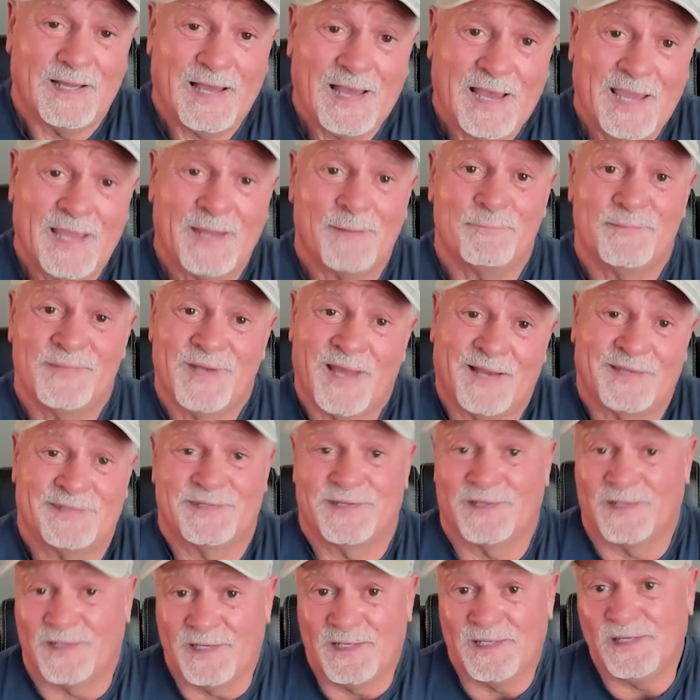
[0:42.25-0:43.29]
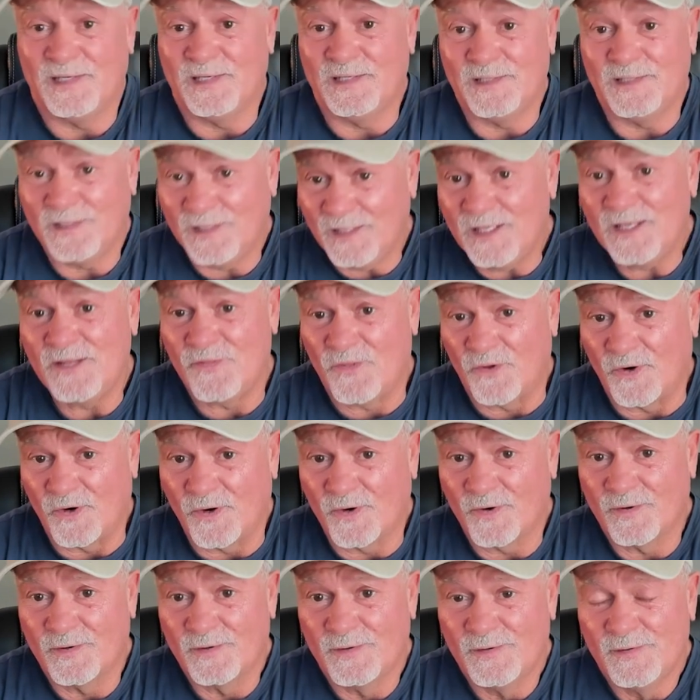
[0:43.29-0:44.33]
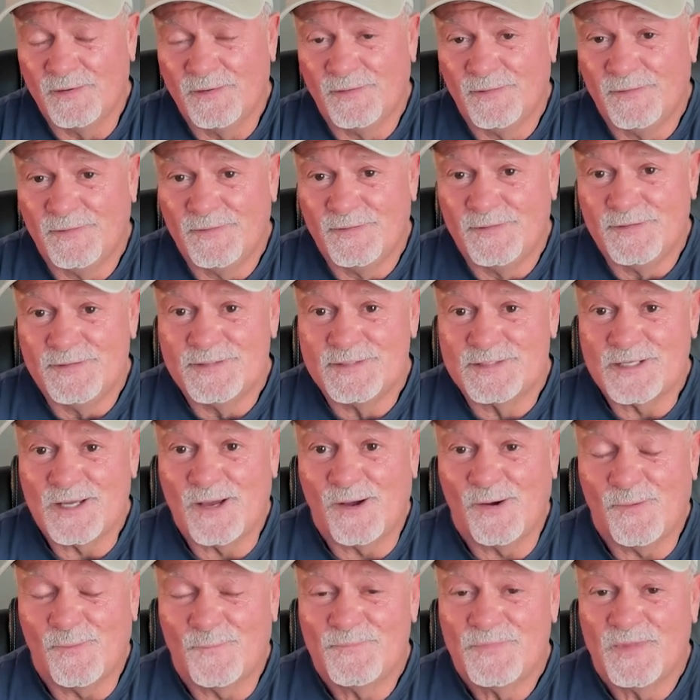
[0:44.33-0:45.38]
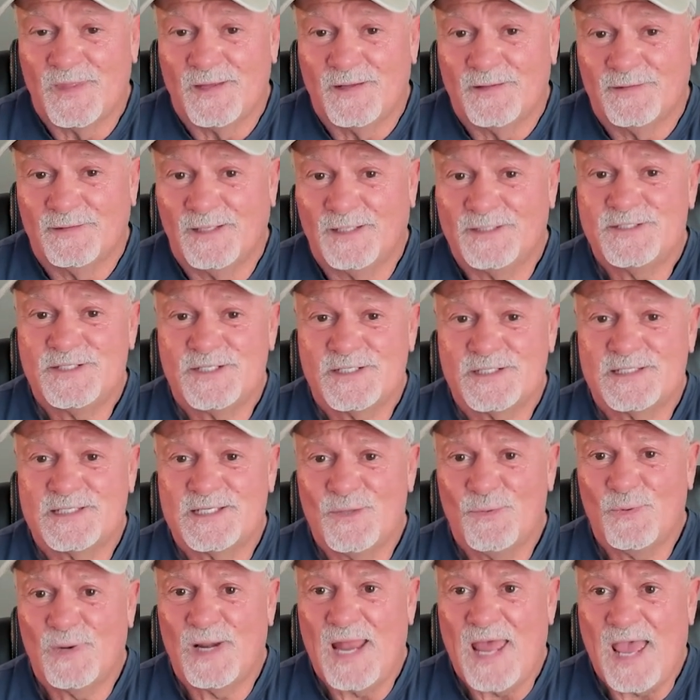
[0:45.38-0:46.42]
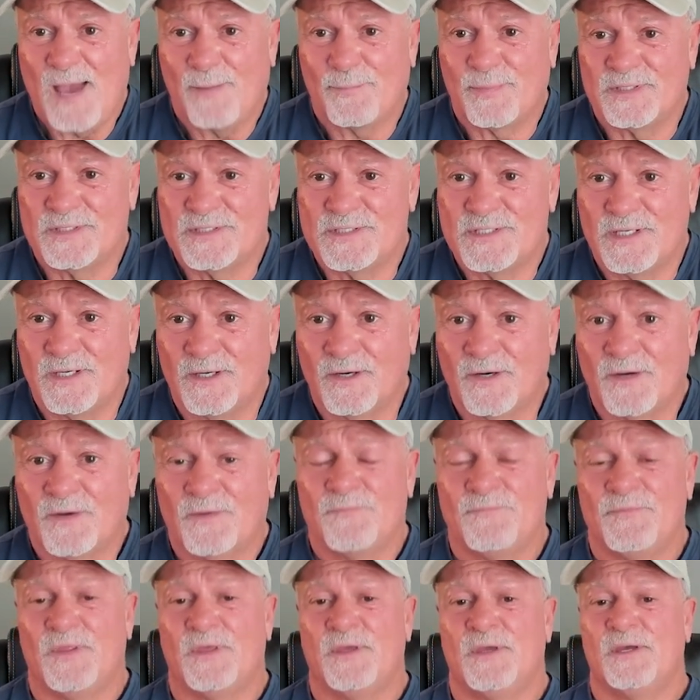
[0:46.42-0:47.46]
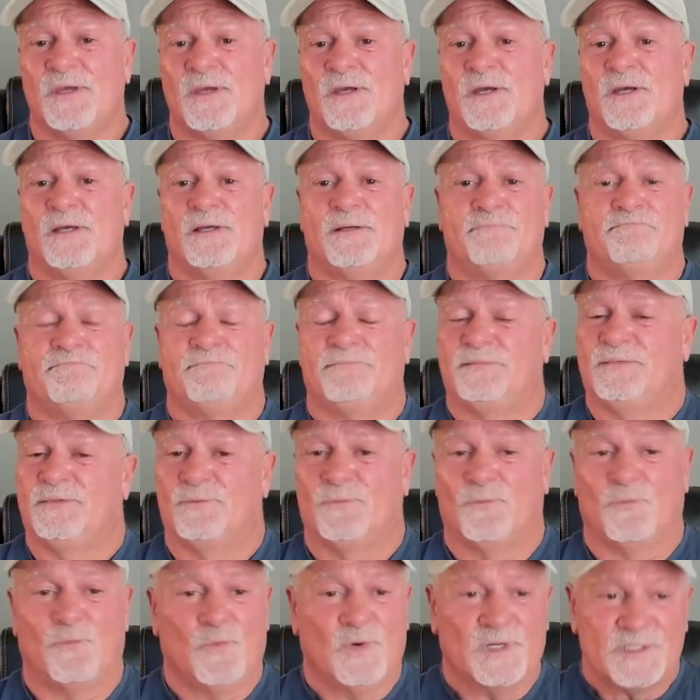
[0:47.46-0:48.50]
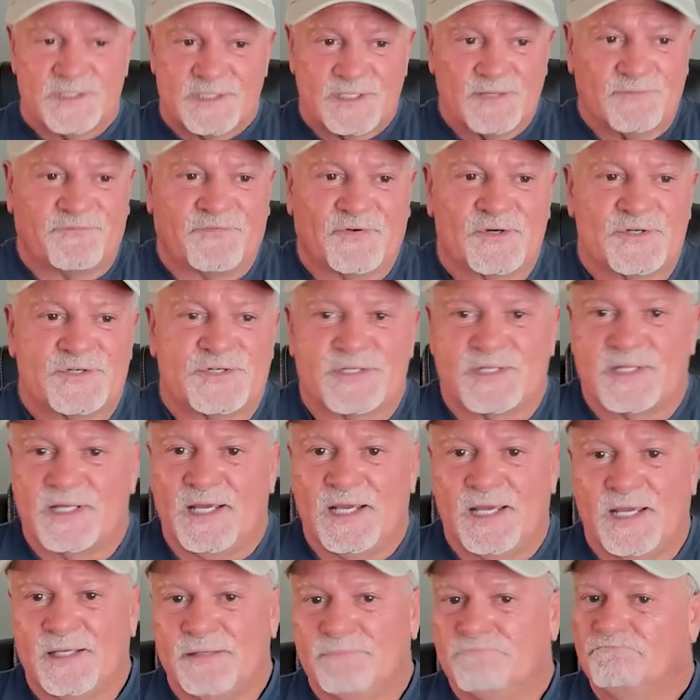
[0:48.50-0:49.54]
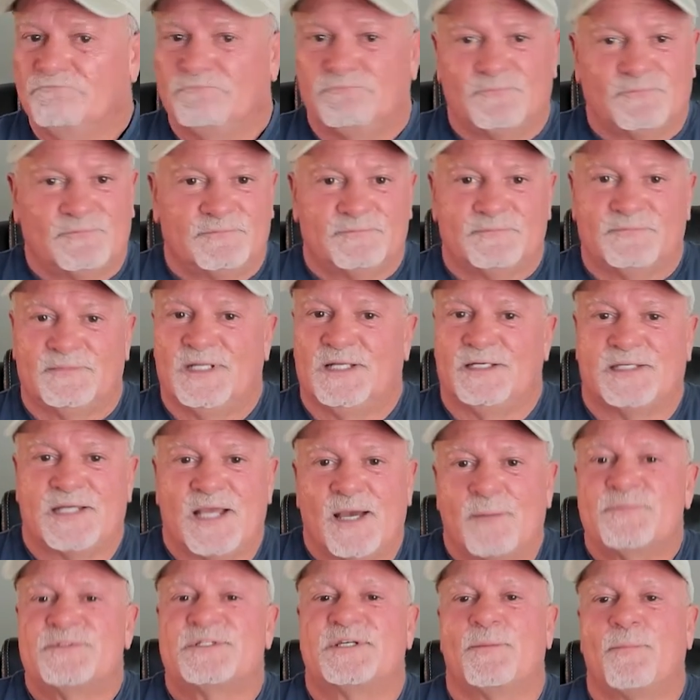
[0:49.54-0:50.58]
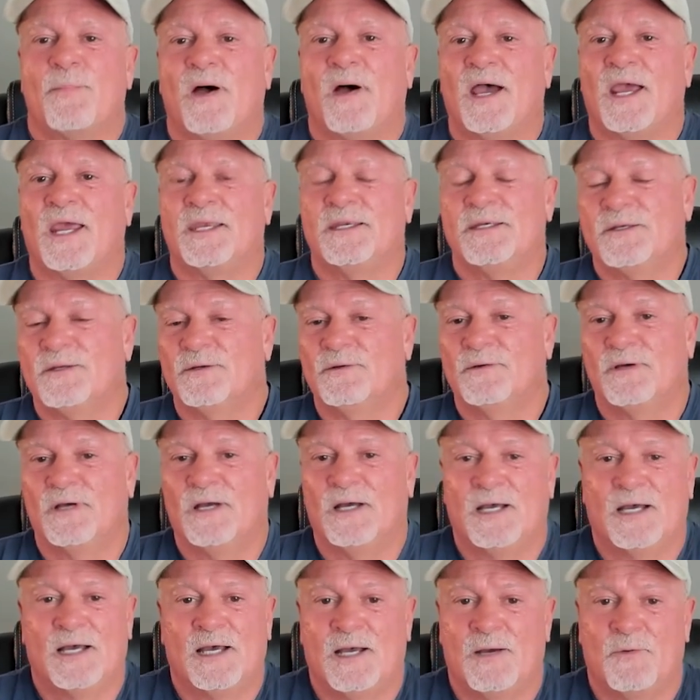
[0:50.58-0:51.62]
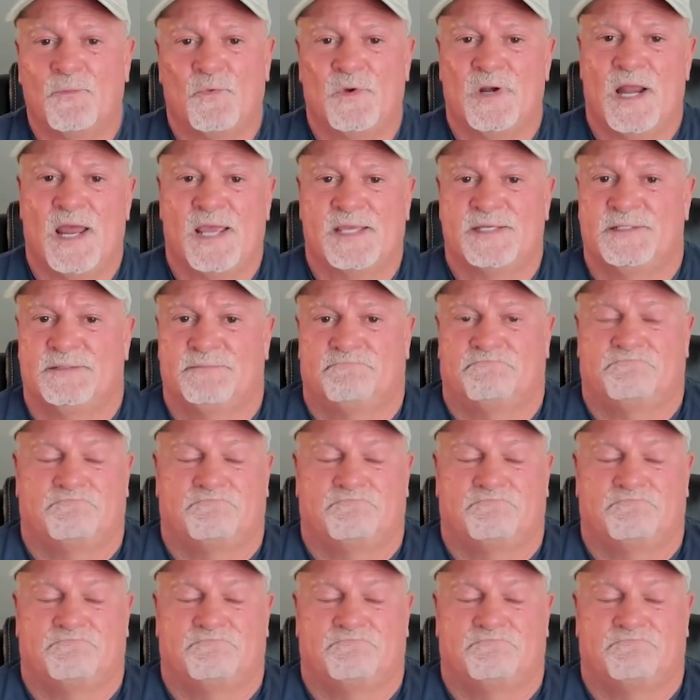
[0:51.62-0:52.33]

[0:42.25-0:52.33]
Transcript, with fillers: I'm not going to eat either. So let's just see what happens here. What's the first thing that comes to mind when I